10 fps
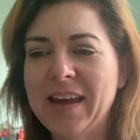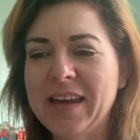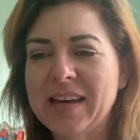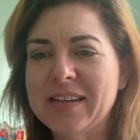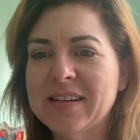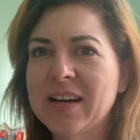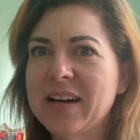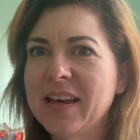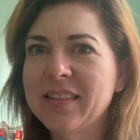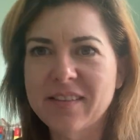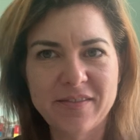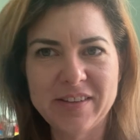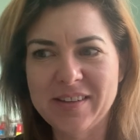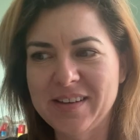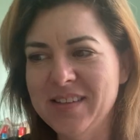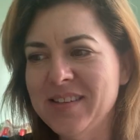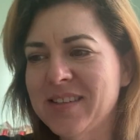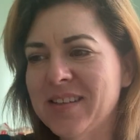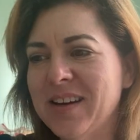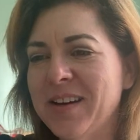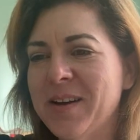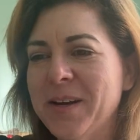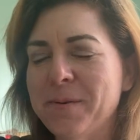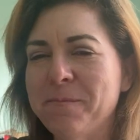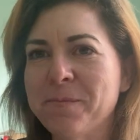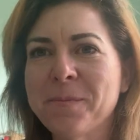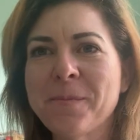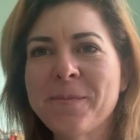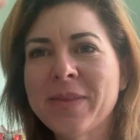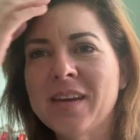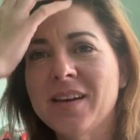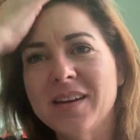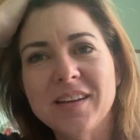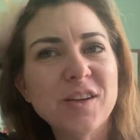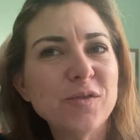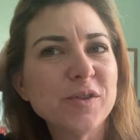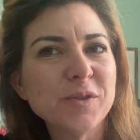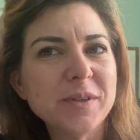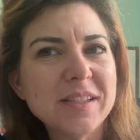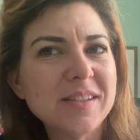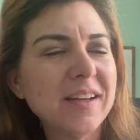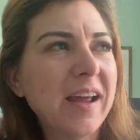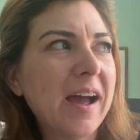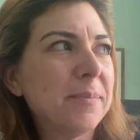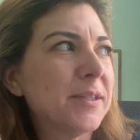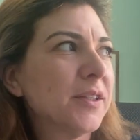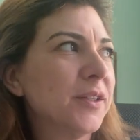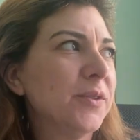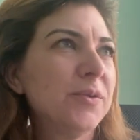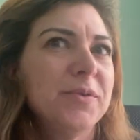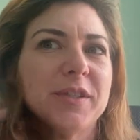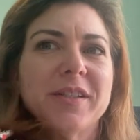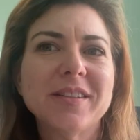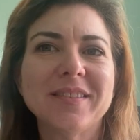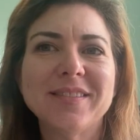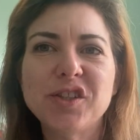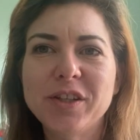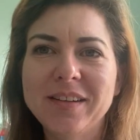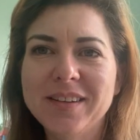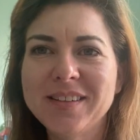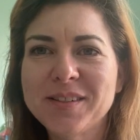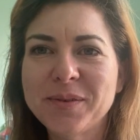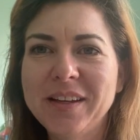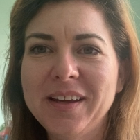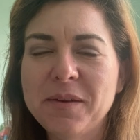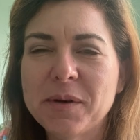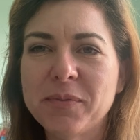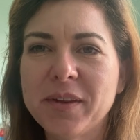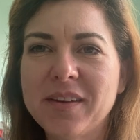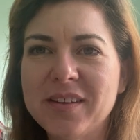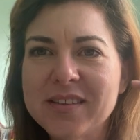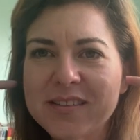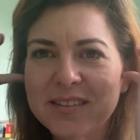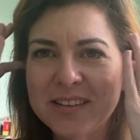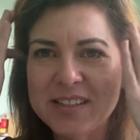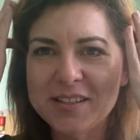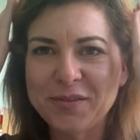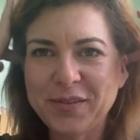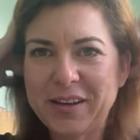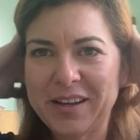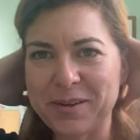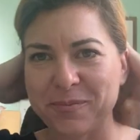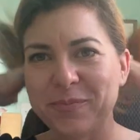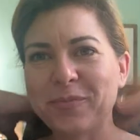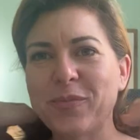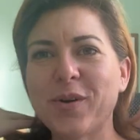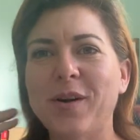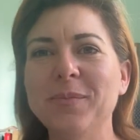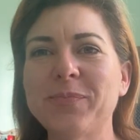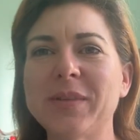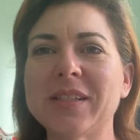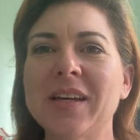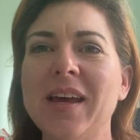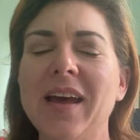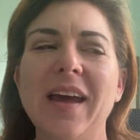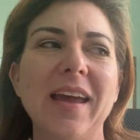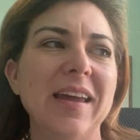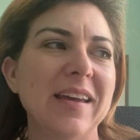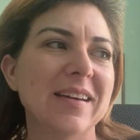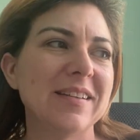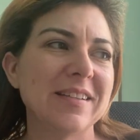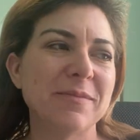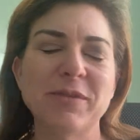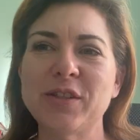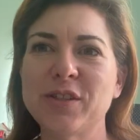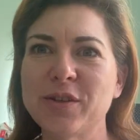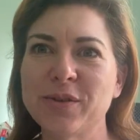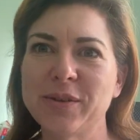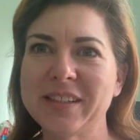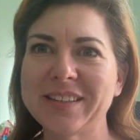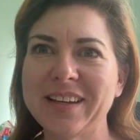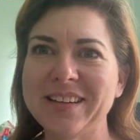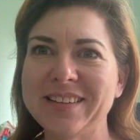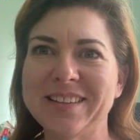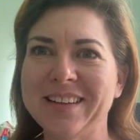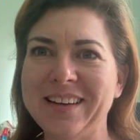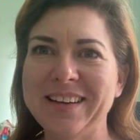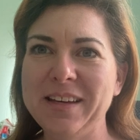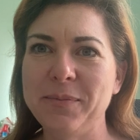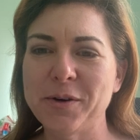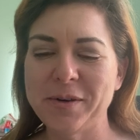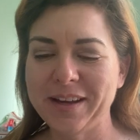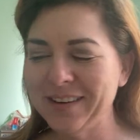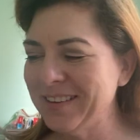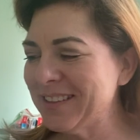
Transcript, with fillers: And I loved this. Um, you know, Drew is an absolute genius when he came up with his list of um, prompts and I'm so excited to like keep going.